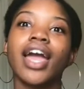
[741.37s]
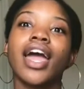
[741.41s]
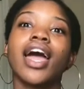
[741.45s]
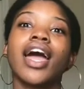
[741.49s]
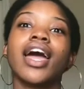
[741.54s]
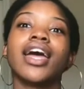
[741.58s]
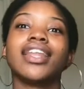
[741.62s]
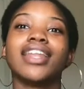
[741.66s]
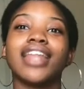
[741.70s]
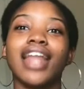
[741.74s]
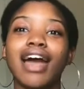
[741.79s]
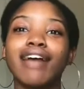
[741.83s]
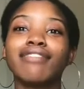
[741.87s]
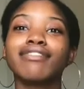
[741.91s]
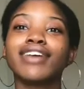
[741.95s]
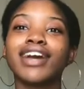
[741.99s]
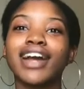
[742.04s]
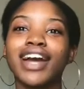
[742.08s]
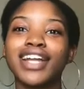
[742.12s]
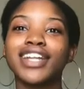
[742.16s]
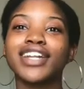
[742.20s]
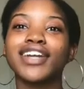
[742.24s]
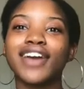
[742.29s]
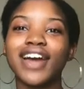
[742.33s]
Never
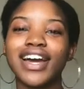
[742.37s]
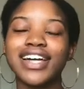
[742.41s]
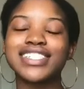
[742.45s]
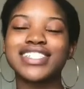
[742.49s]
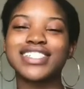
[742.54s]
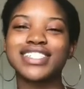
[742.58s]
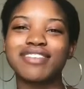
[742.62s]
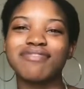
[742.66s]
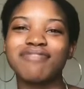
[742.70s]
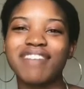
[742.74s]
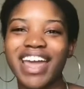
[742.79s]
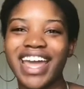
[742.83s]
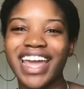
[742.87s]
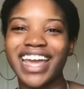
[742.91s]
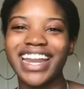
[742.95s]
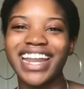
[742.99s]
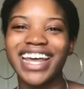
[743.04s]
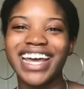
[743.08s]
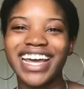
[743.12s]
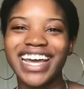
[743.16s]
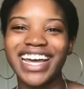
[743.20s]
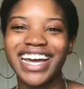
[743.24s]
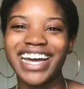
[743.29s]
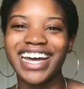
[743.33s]
underestimate
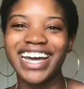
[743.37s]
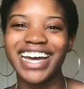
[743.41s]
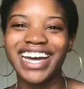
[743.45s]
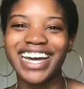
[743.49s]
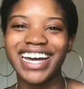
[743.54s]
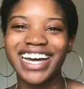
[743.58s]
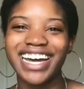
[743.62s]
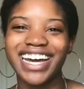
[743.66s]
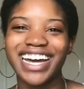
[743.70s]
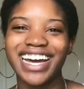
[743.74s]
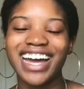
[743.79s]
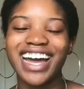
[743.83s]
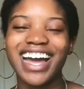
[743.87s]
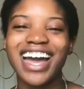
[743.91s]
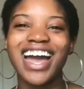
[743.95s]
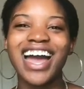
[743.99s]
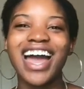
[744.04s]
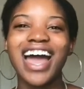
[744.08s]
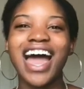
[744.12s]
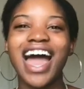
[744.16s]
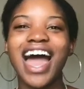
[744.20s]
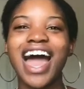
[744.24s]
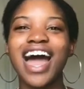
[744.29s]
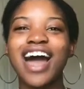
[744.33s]

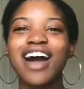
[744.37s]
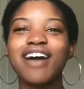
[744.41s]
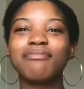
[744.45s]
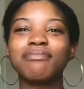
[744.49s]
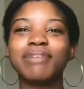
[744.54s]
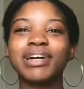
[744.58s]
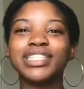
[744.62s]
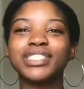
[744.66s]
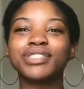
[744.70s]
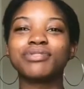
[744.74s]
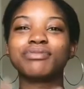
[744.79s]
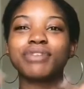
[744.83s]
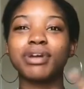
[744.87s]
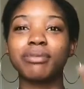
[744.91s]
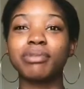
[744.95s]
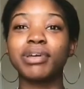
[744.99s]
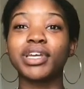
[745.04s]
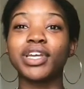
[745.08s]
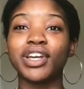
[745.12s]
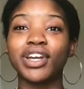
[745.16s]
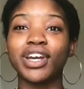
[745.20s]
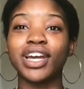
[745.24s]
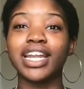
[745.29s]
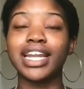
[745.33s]
how much ribbing
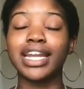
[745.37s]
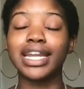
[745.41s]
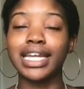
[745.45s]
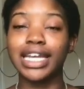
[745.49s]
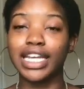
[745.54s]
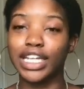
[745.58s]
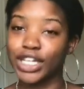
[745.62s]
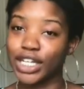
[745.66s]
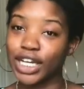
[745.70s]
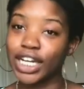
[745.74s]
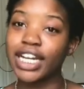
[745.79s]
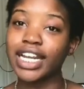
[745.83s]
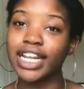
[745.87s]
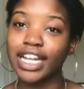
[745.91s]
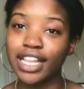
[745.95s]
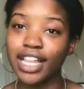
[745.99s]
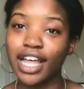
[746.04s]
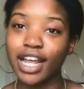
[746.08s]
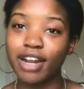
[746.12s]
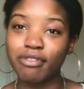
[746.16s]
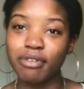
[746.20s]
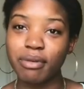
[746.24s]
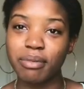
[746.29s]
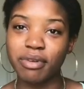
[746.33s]
you're gonna need. You're gonna need a lot
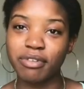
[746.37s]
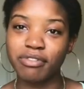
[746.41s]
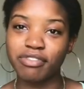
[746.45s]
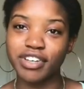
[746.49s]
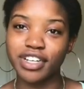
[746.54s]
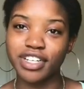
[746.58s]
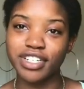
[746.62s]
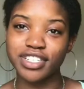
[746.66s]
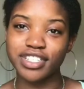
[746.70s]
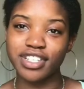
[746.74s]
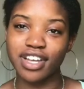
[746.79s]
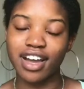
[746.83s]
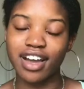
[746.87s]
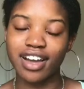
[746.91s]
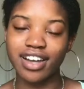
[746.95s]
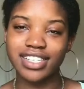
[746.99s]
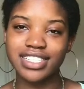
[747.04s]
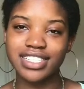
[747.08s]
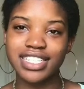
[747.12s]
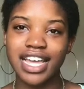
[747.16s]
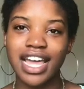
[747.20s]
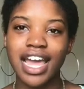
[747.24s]
of ribbing for your socks.